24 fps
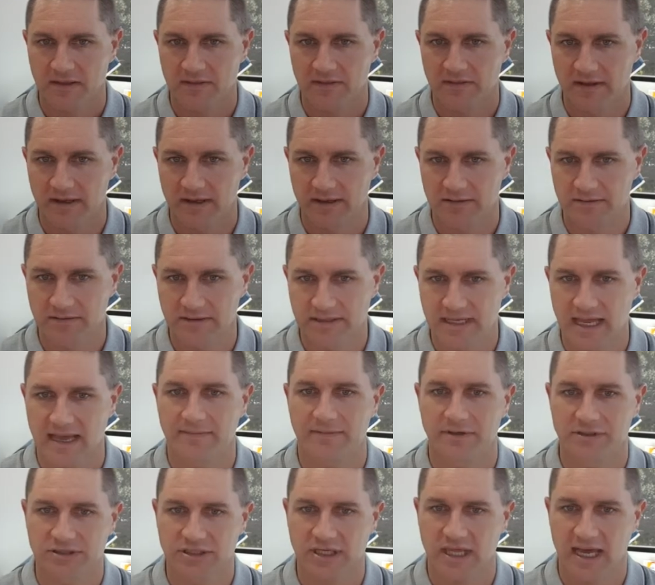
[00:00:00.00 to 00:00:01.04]

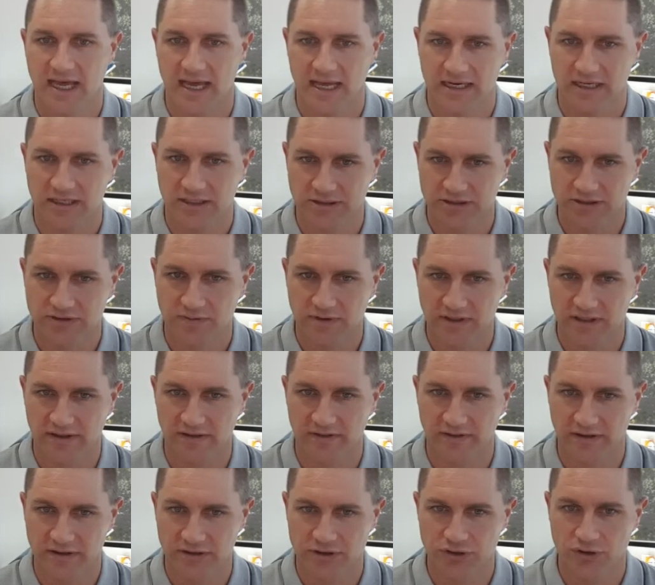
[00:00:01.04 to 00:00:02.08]
damaged cartilage
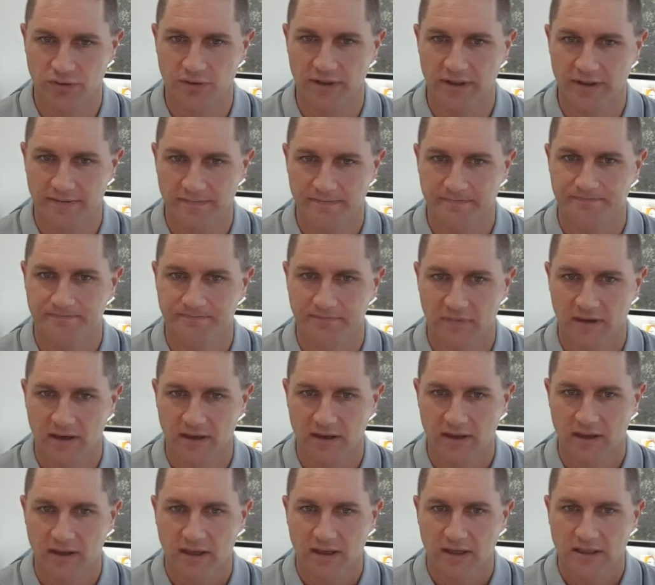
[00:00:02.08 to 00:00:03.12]
within the joint.
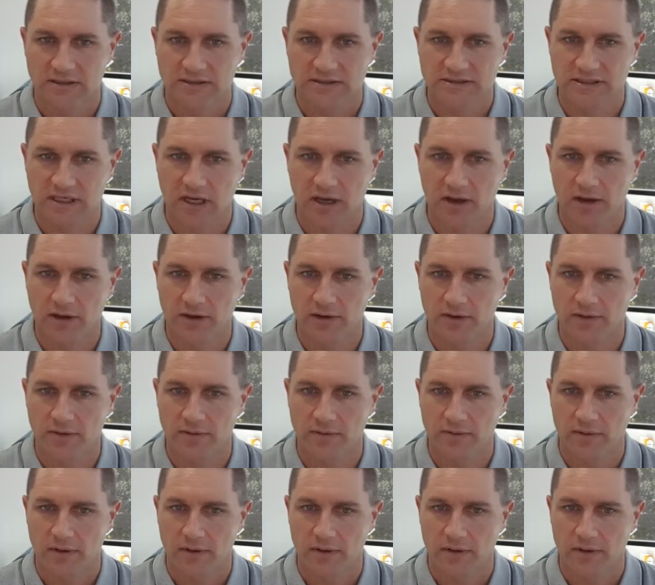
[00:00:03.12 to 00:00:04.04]
So